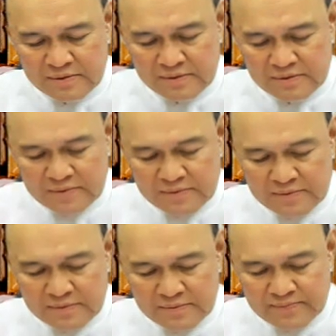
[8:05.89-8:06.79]

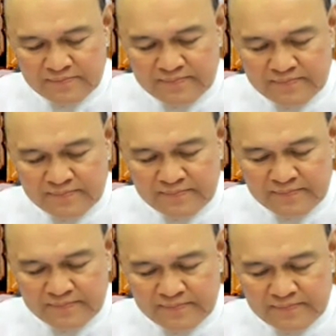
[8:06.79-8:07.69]

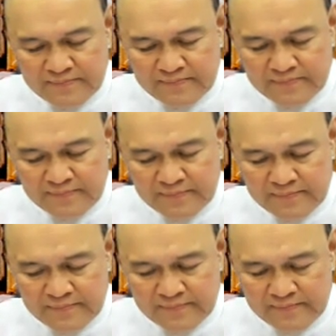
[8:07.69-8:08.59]

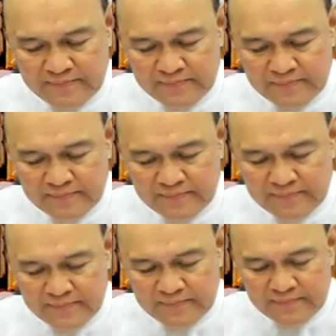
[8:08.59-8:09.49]

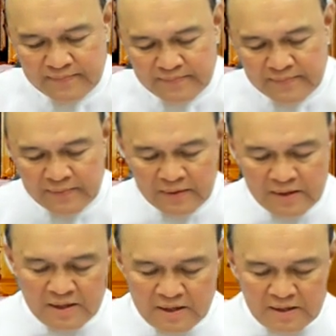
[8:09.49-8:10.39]

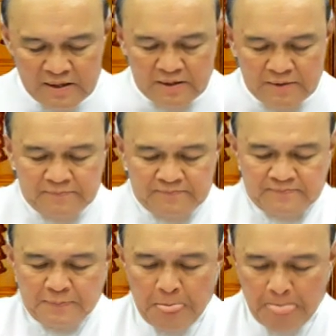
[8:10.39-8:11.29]

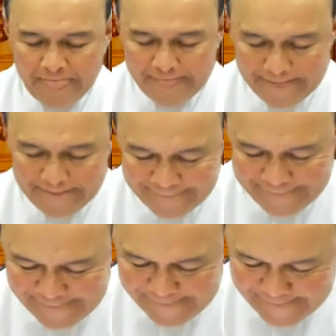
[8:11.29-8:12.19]

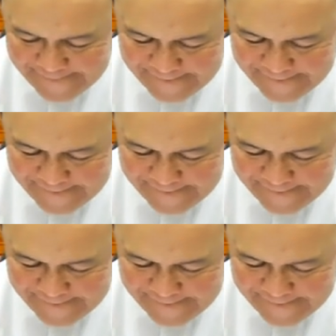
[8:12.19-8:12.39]
Nothing is said.